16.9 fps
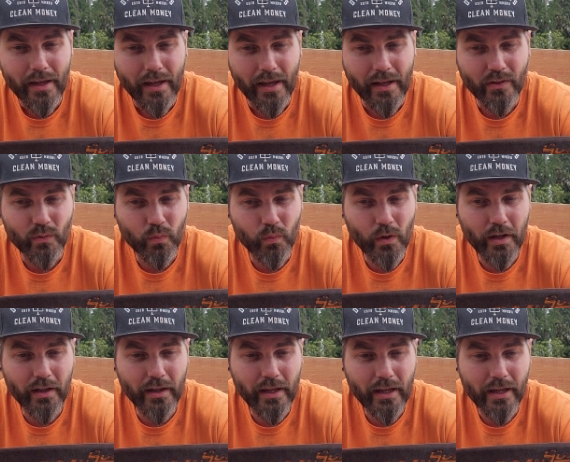it's
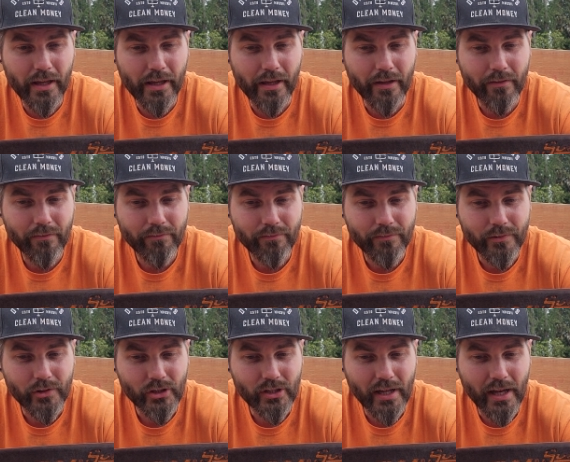really
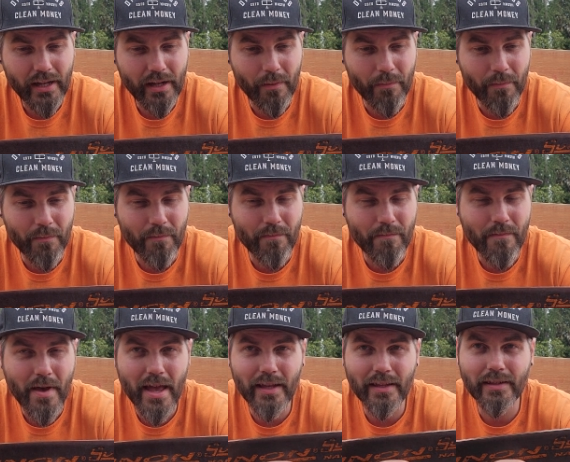just kind of
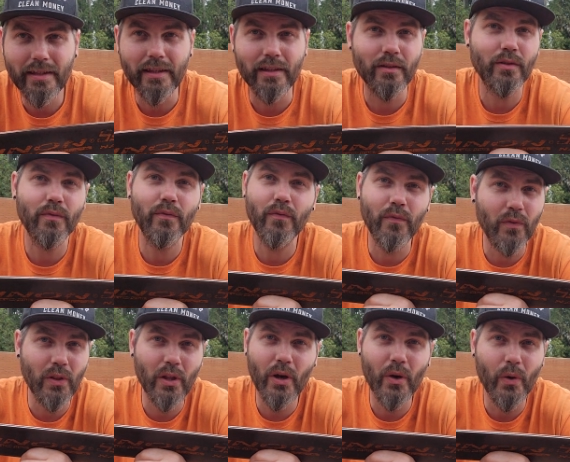makes things
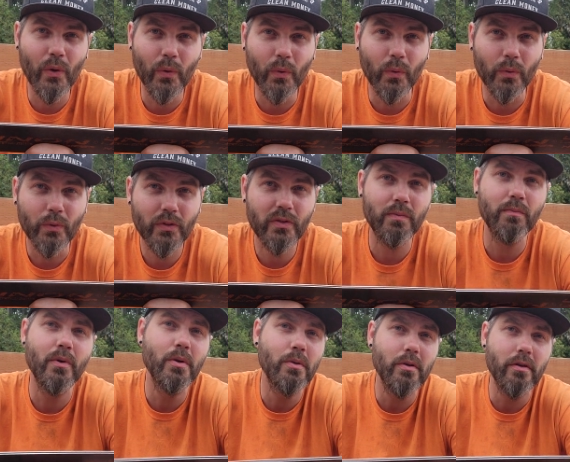flow
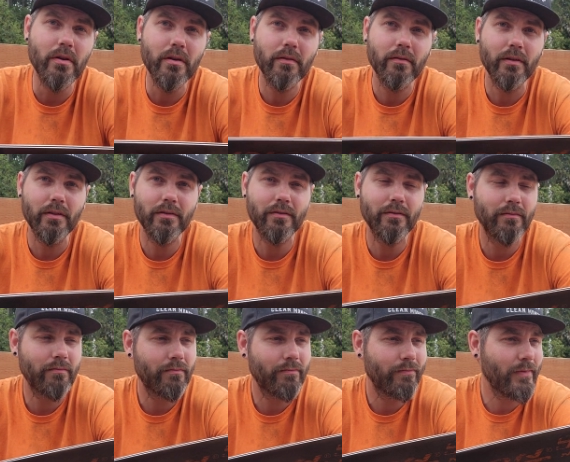smoother.
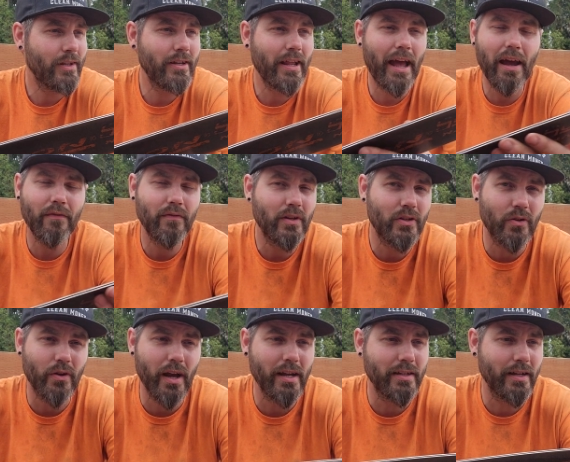You'd have to
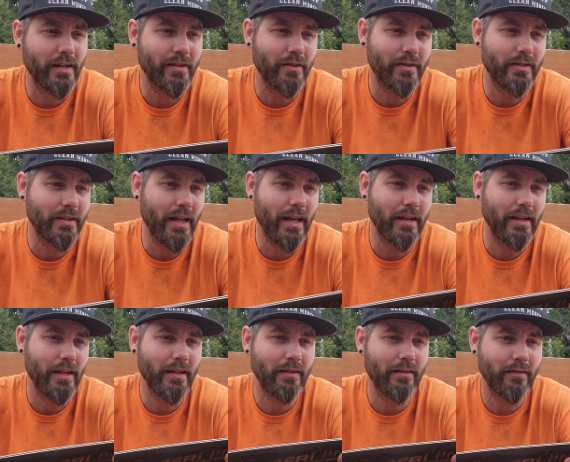try it to understand
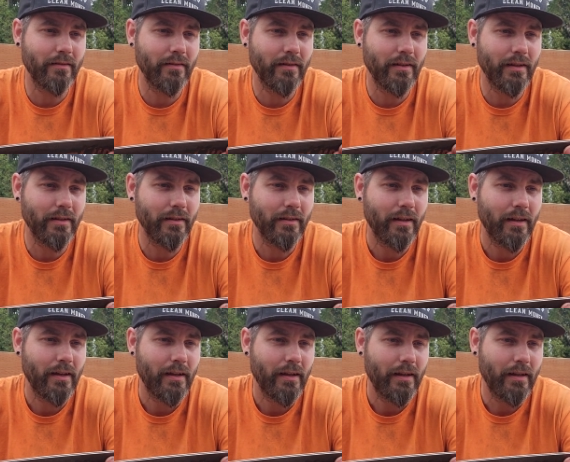it.
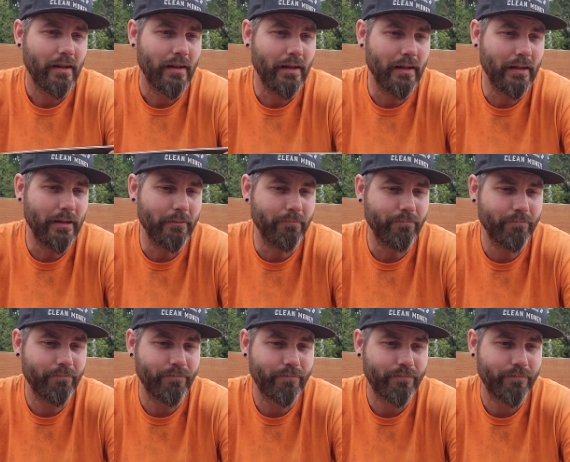
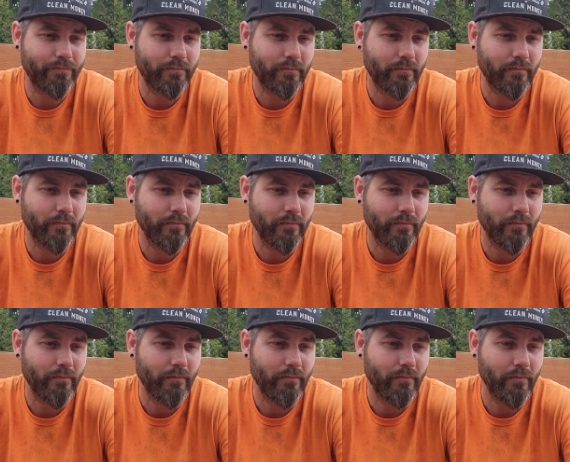
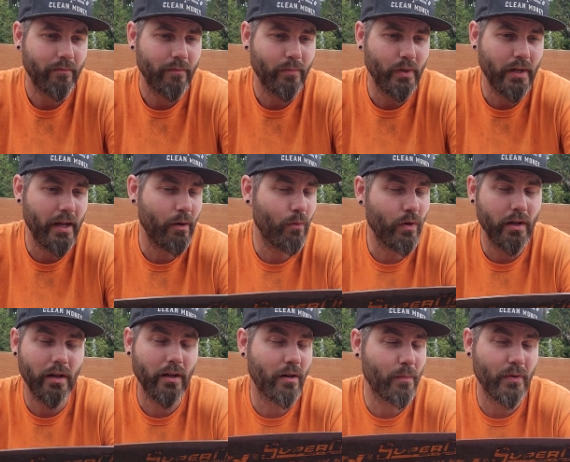But I
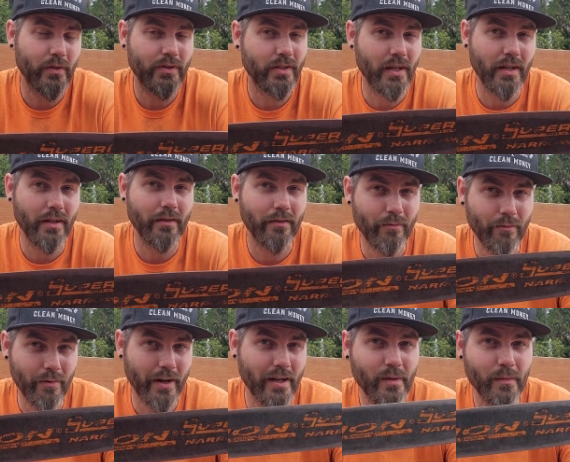100%
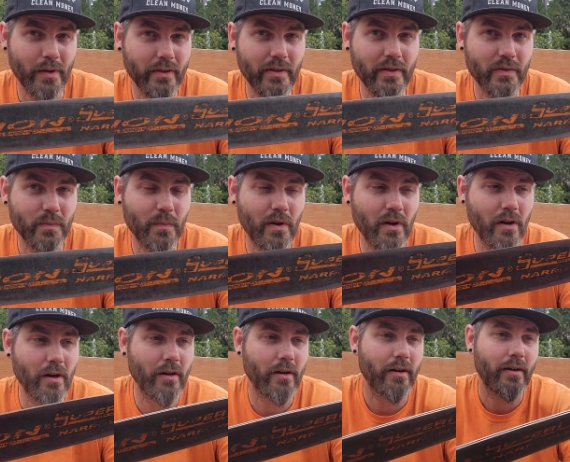recommend this
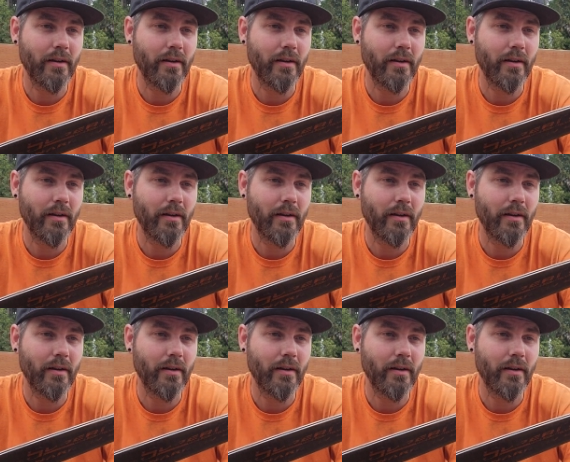bar.